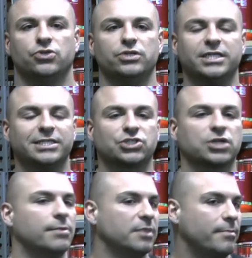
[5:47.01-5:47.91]
you need to
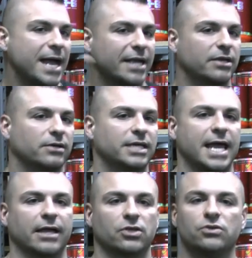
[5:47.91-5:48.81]
trim the back of your
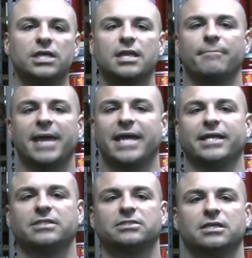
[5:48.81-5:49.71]
neck. You need to
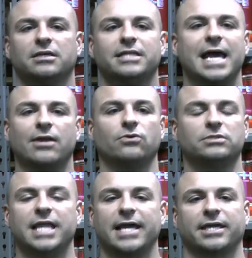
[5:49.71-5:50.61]
manage that
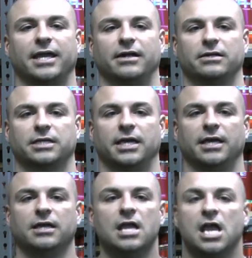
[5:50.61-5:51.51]
old neck hair,
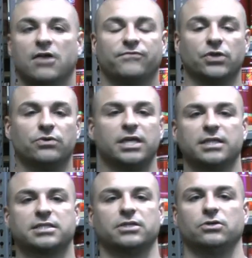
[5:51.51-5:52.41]
okay? If you
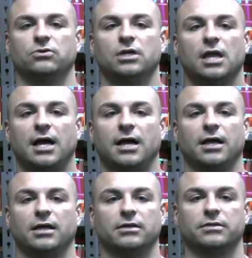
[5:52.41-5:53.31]
need to
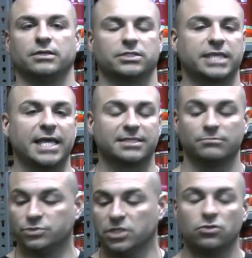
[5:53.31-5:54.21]
uh, take
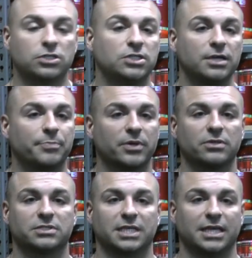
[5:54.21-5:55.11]
some little
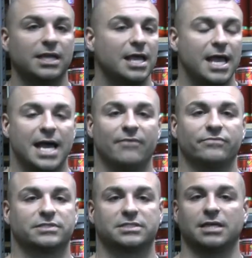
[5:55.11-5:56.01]
clippers and
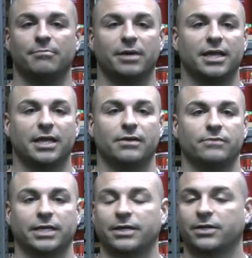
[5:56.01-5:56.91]
have somebody,
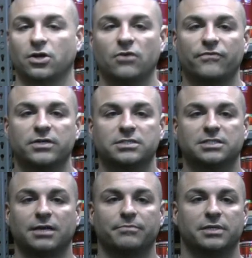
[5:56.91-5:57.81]
like your girlfriend or
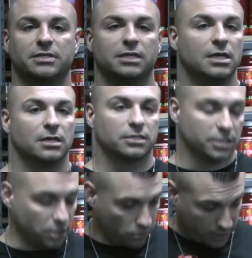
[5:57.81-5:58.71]
something,
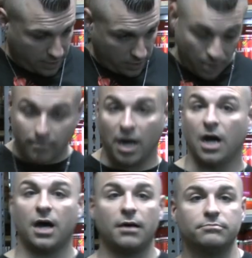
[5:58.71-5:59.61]
you know, your
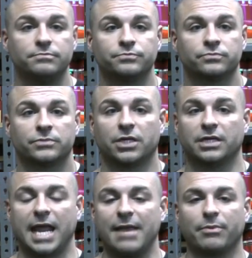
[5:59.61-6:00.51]
mom,
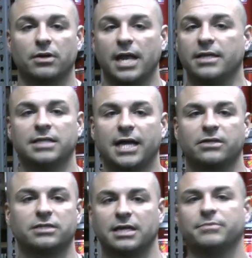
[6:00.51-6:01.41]
your neighbor, hey,
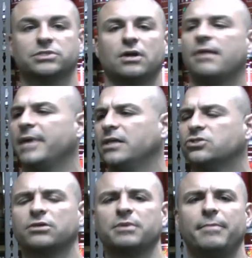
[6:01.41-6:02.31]
knock on your neighbor's door, hey man,
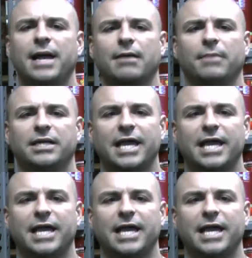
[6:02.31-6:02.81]
you trim the back of my